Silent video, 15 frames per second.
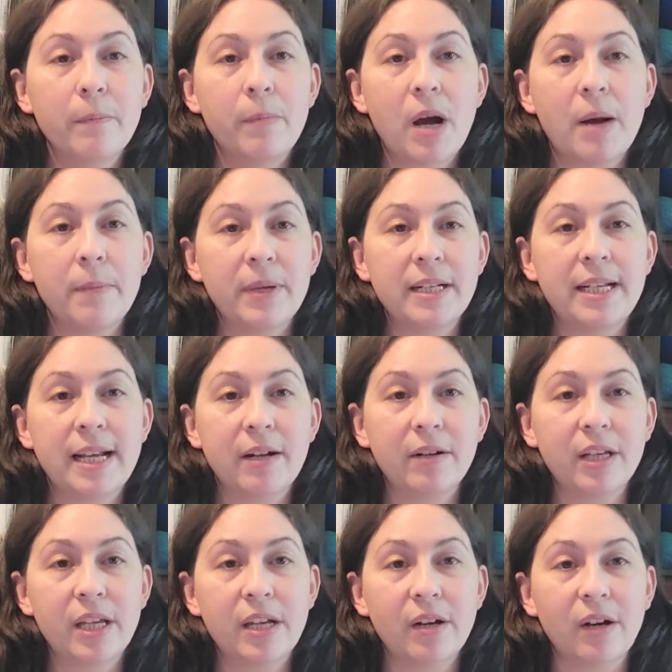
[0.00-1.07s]
pop it down
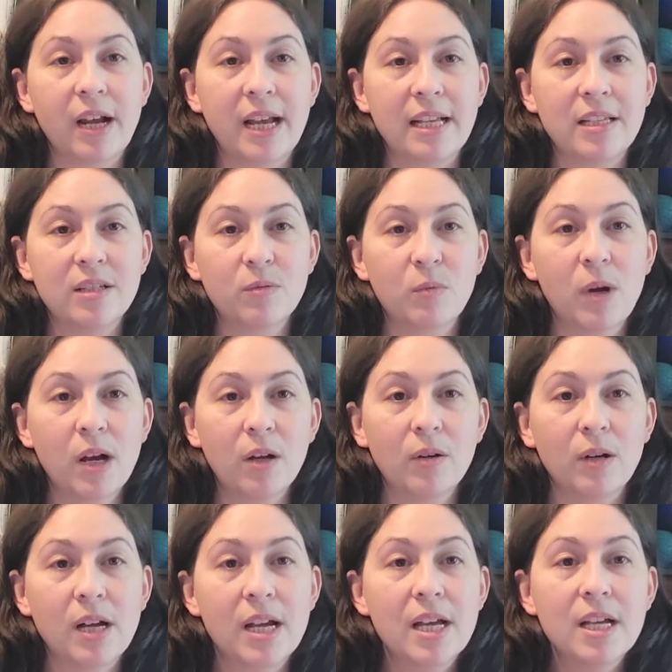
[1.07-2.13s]
here as
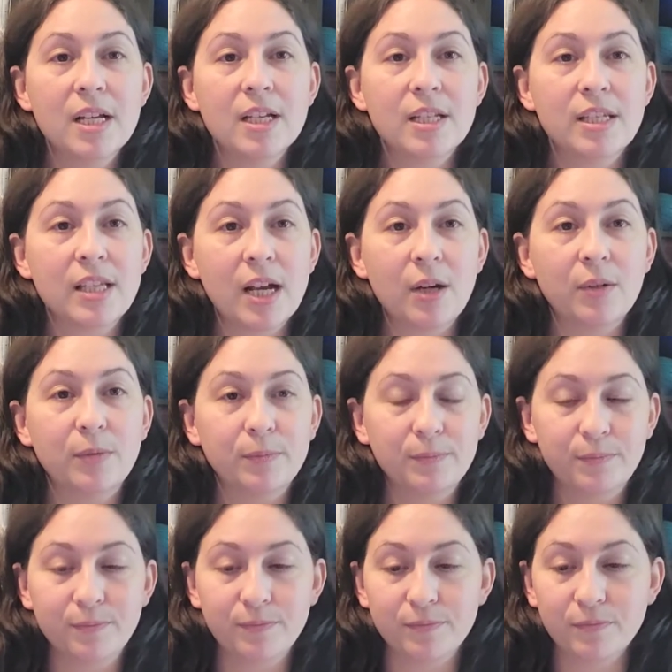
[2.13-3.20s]
well. So
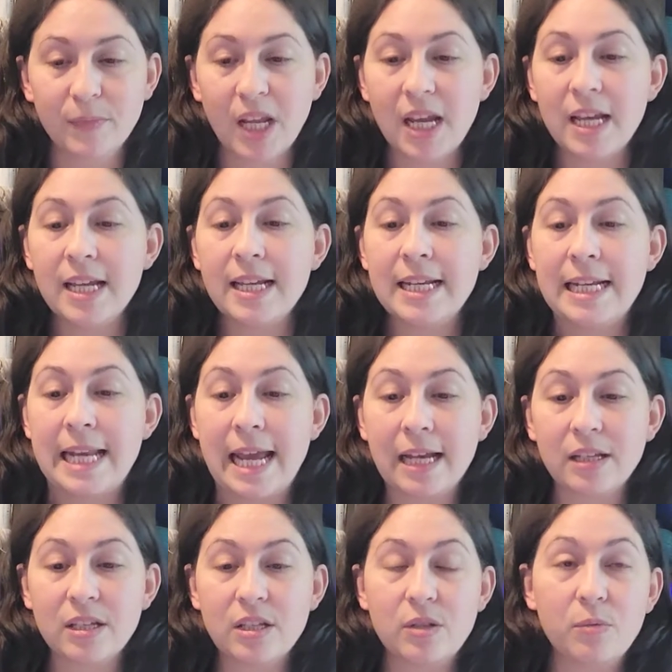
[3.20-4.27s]

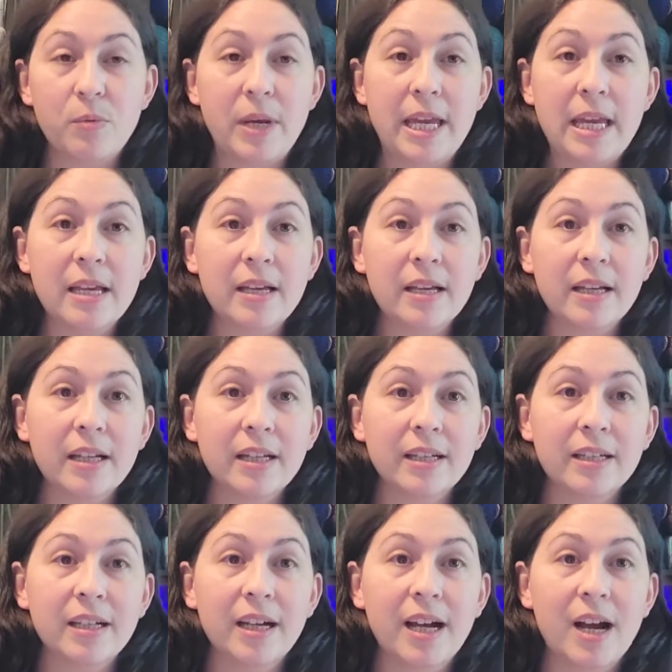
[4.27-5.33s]
next week,
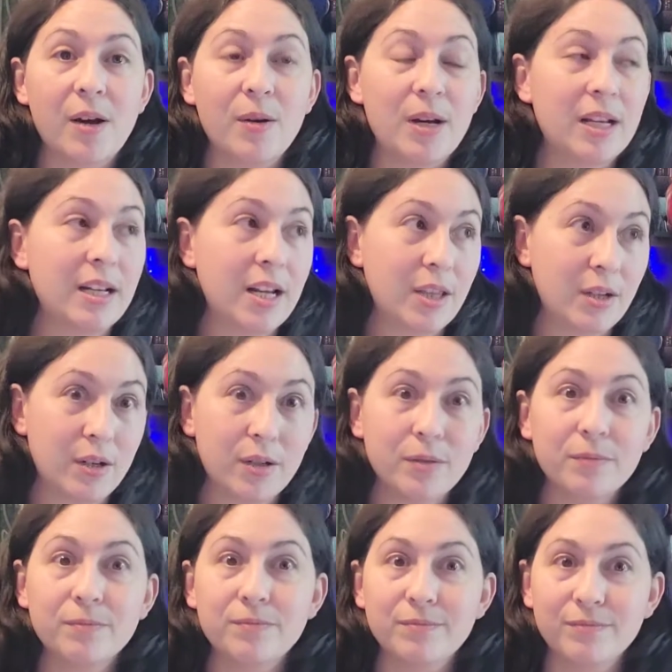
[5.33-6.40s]
another
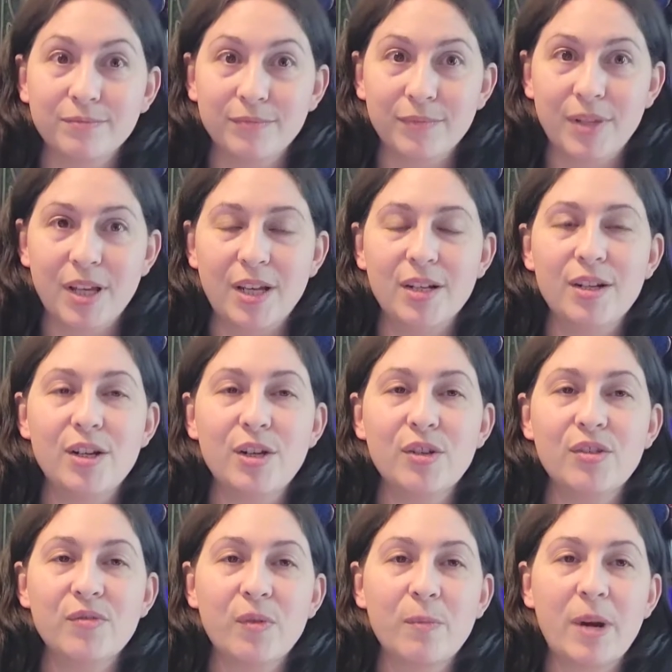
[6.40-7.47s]

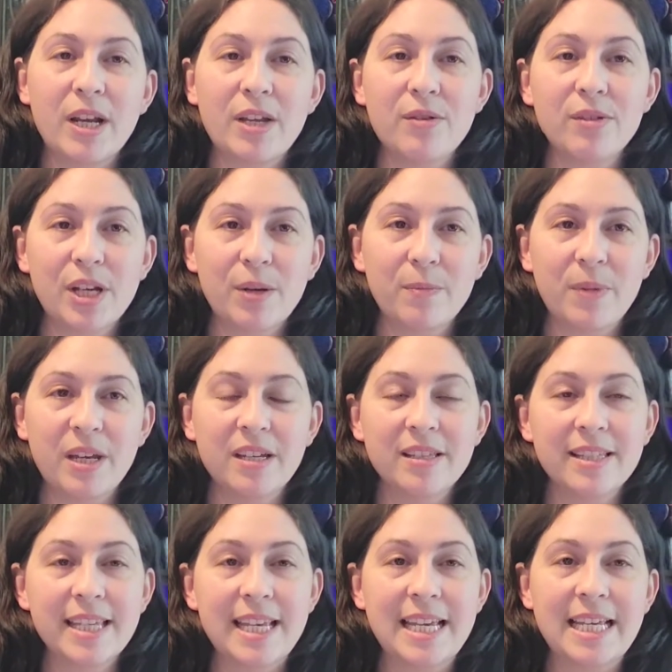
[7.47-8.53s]
news for my
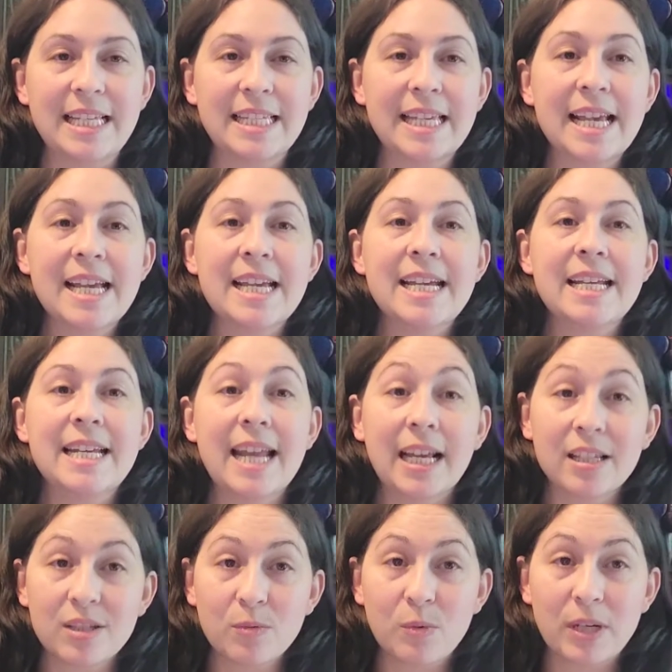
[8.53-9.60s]
Utopians is
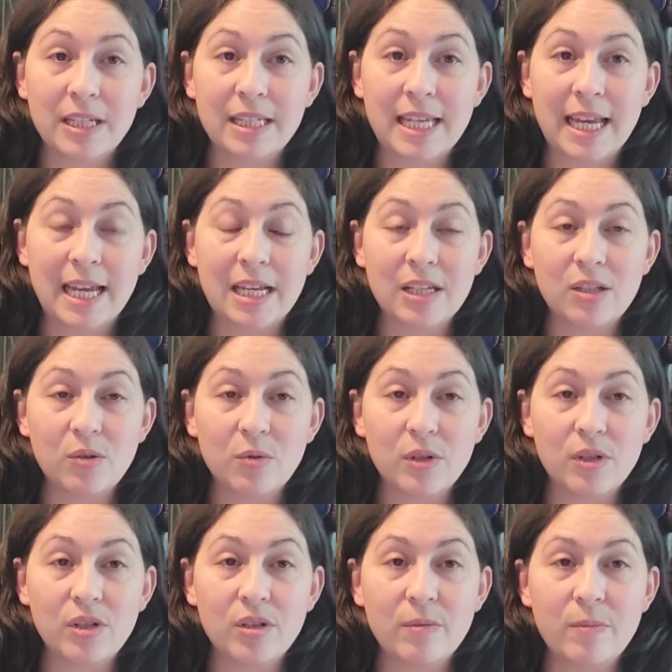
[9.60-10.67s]
next Wednesday is
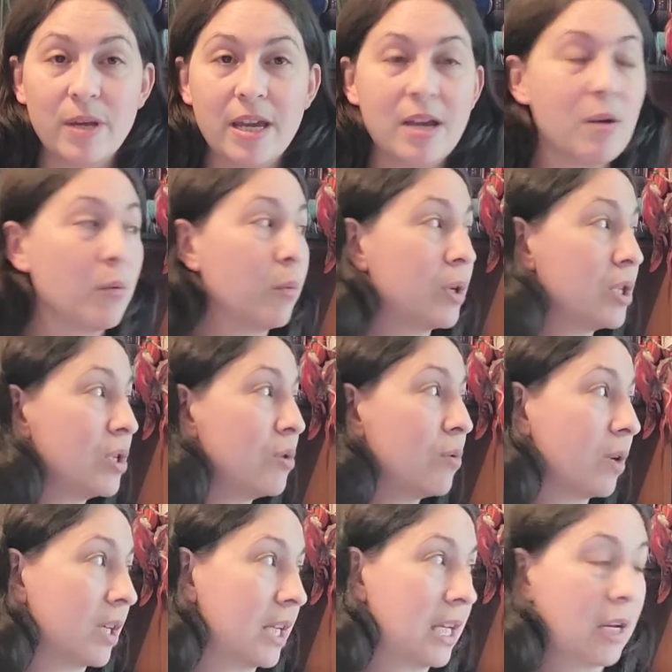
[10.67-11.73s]
going to be Whatcha
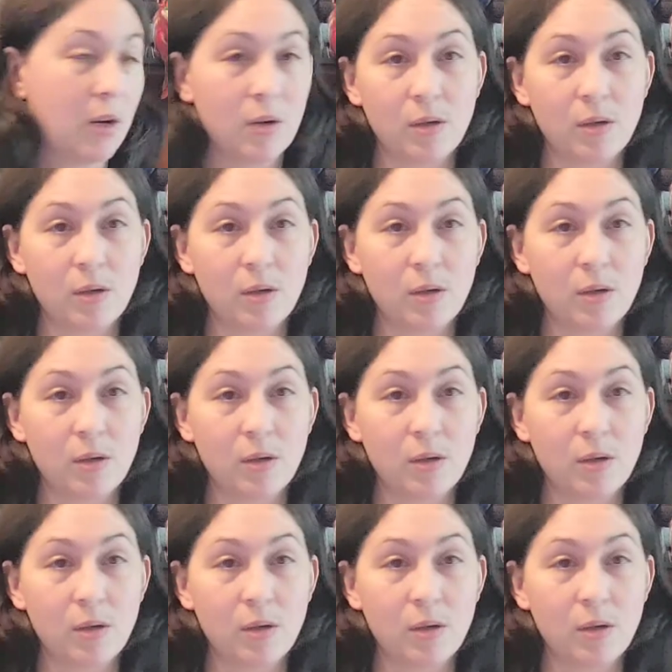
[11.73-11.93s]
Working